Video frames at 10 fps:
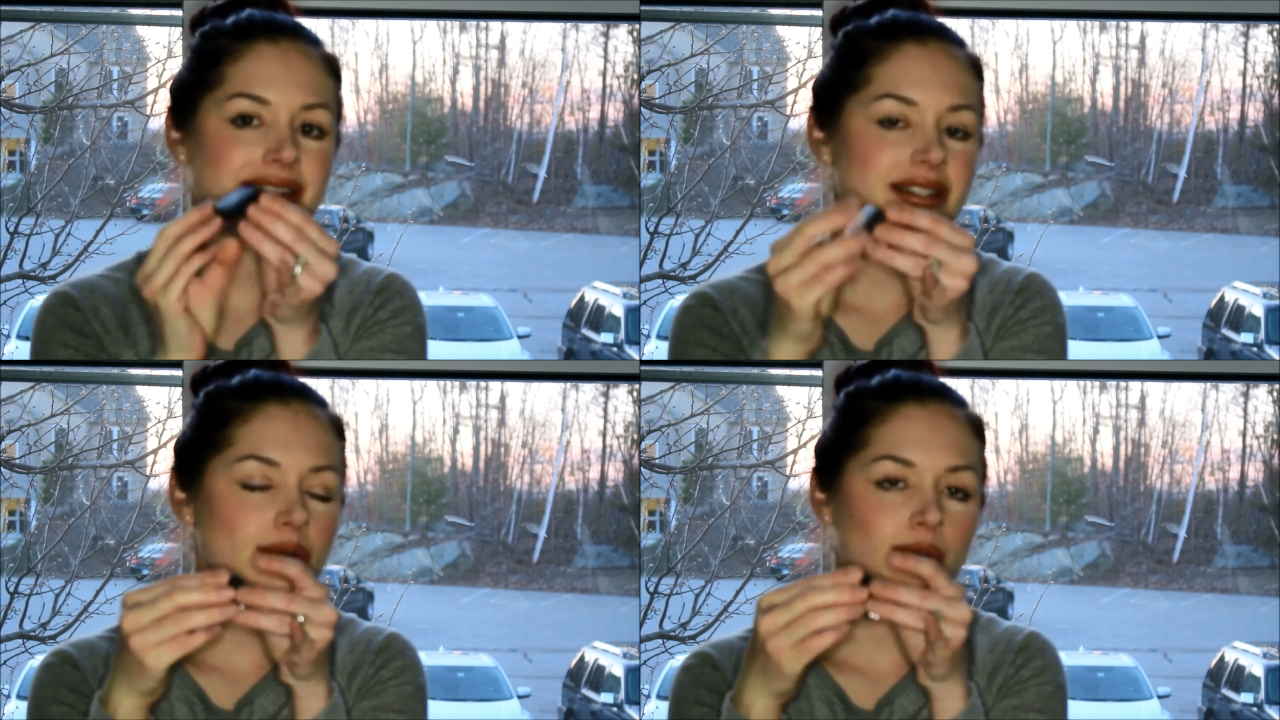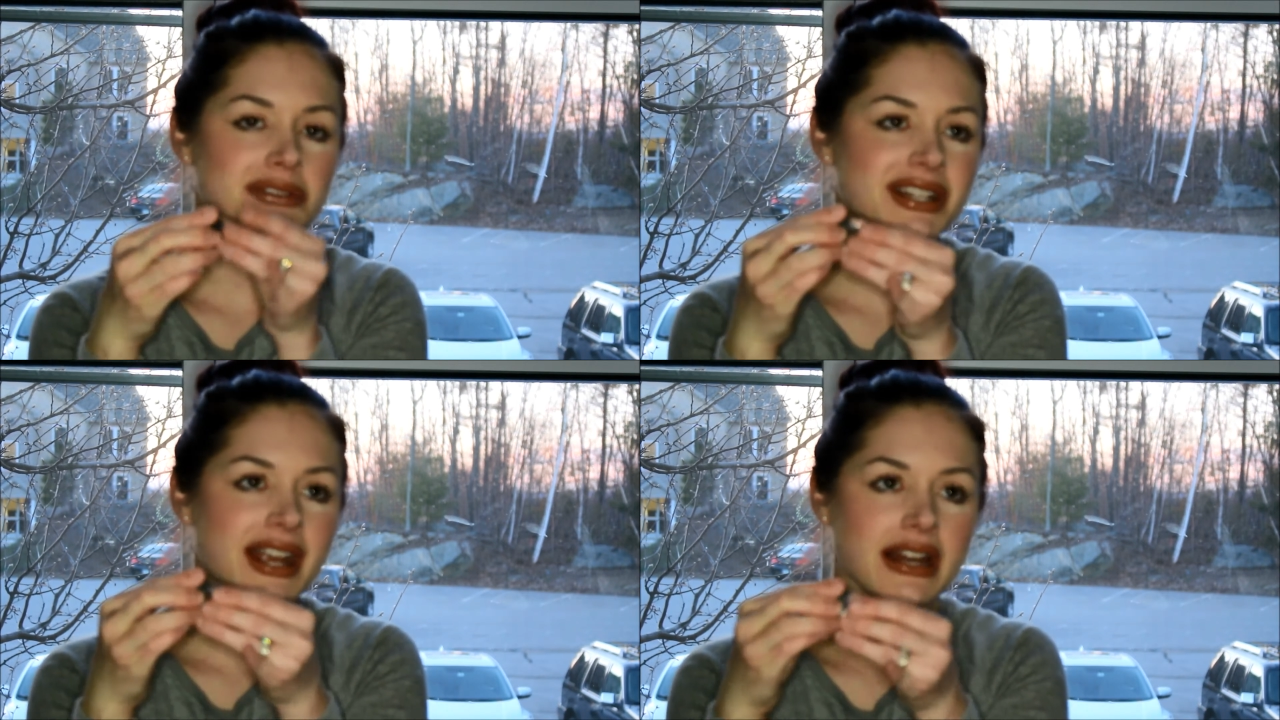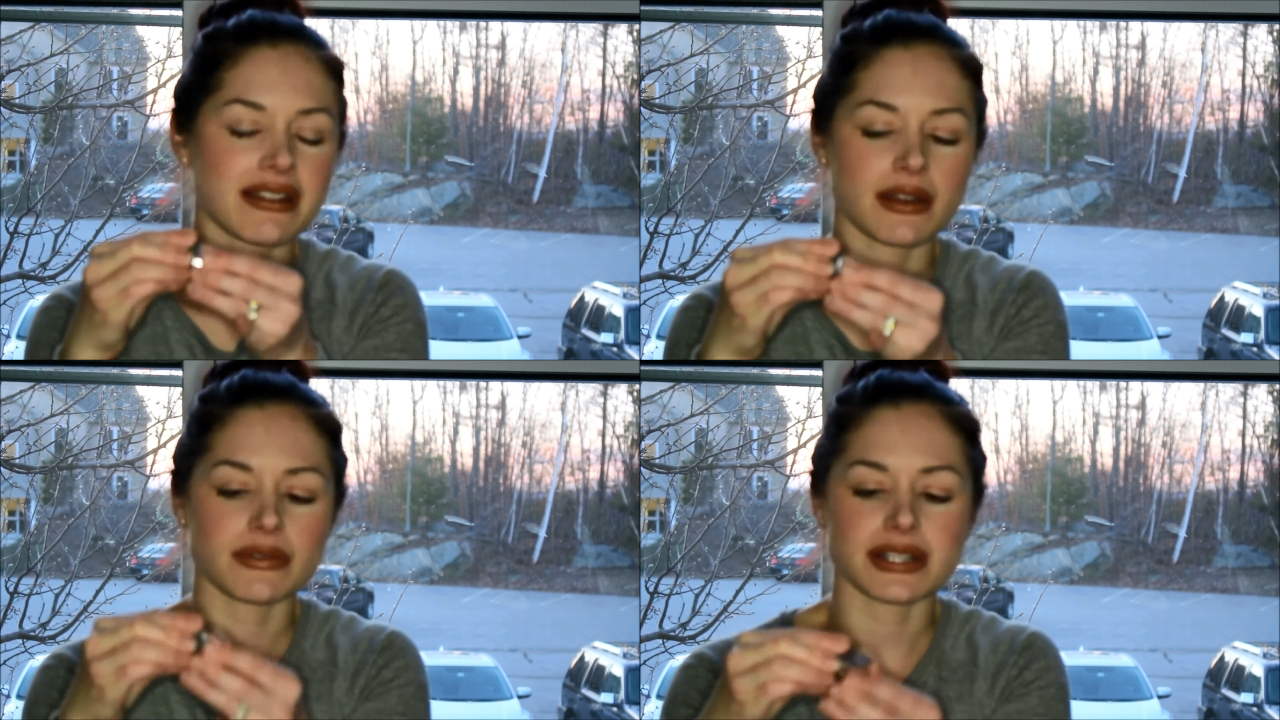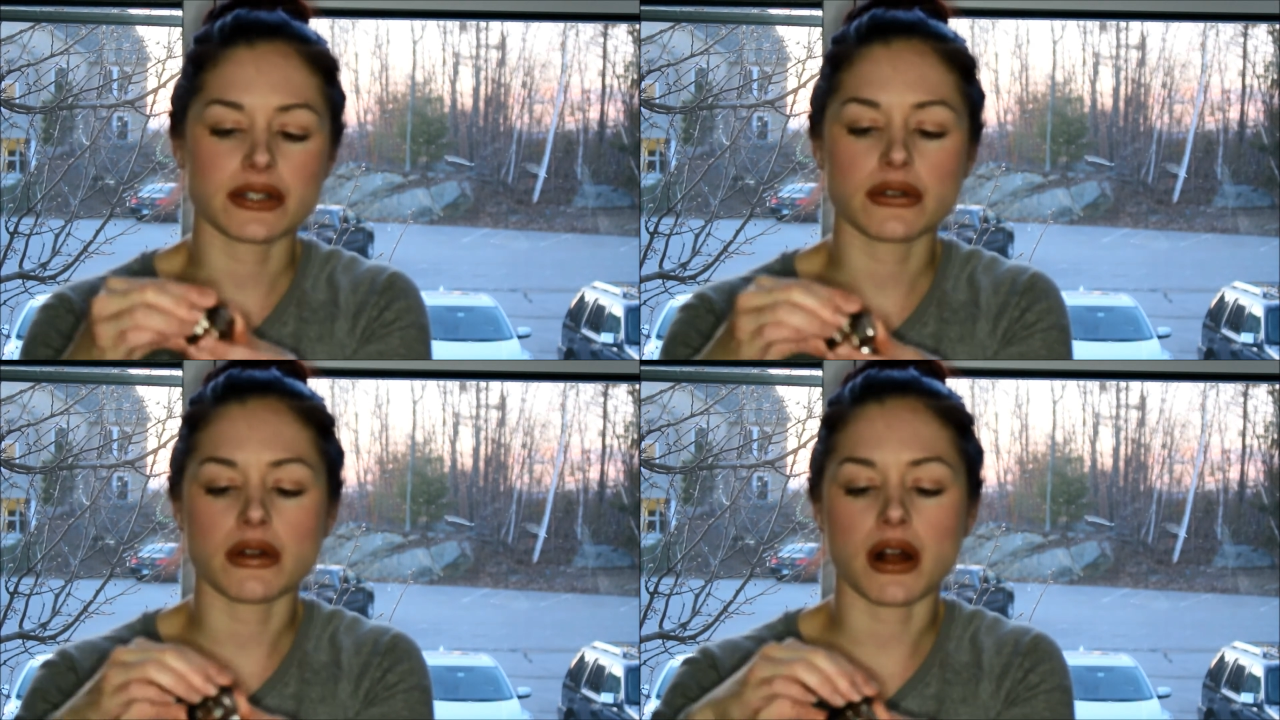and this once again I think was
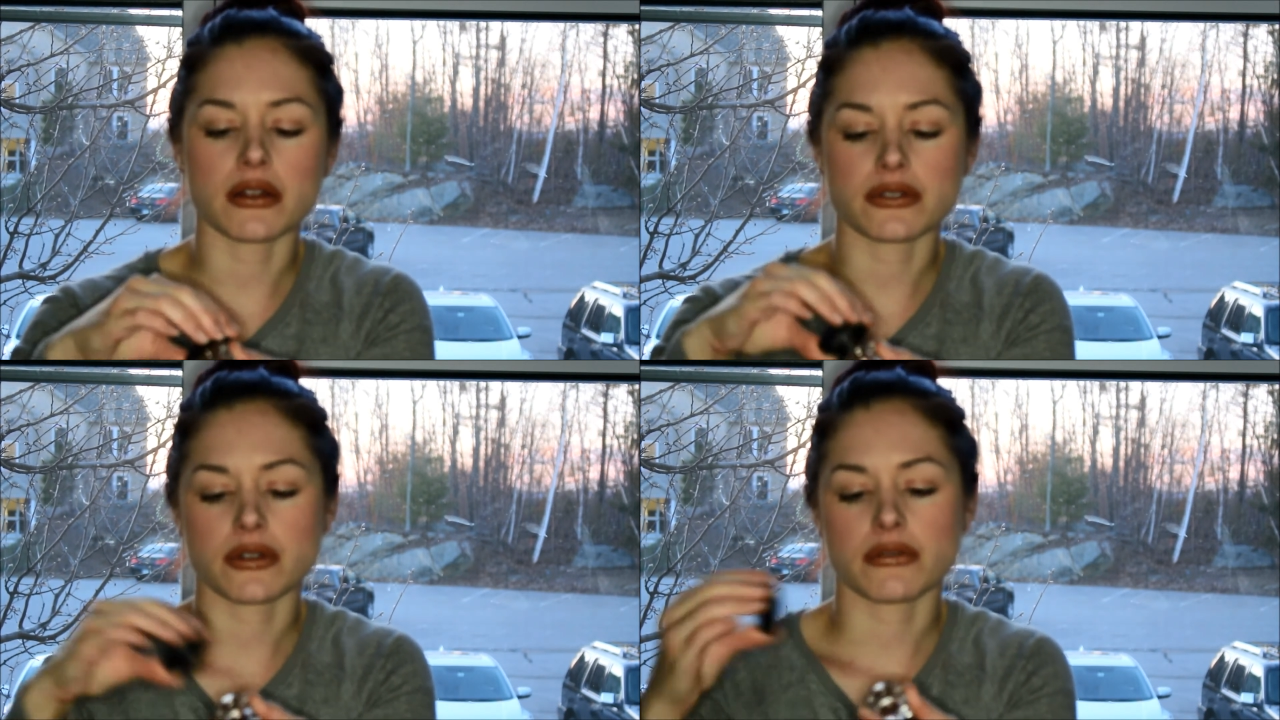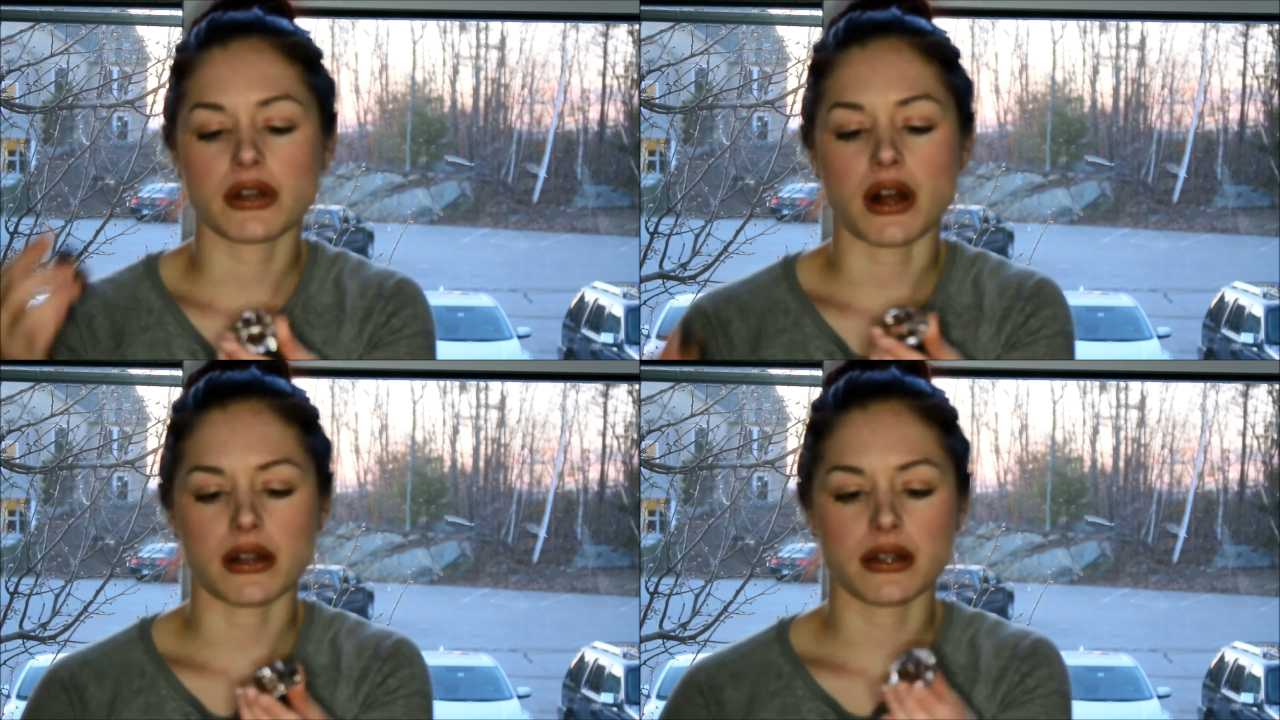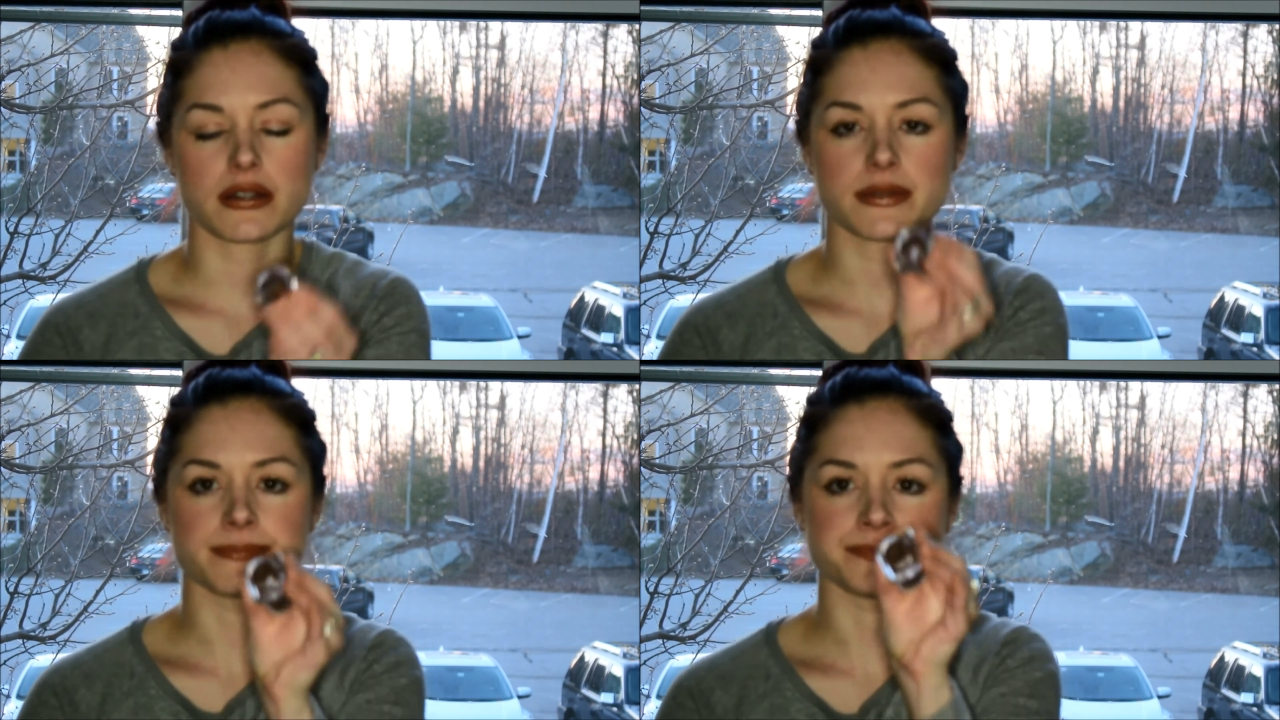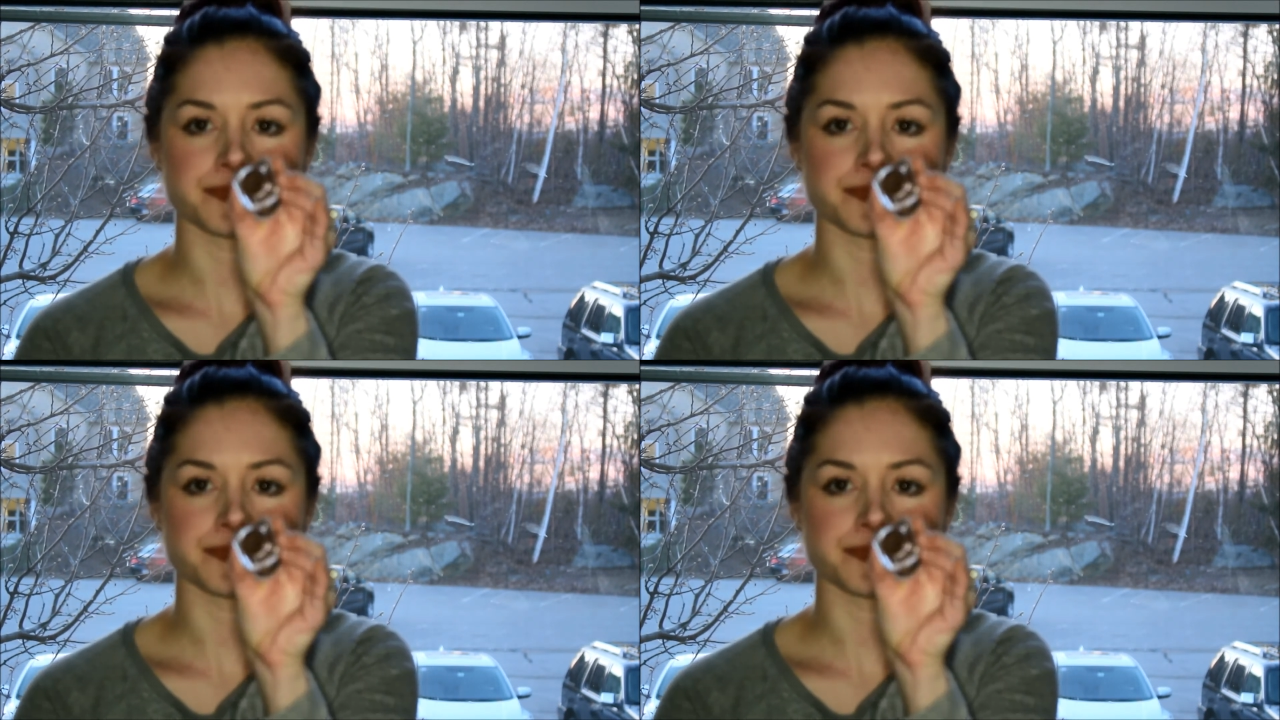like $2 or $3.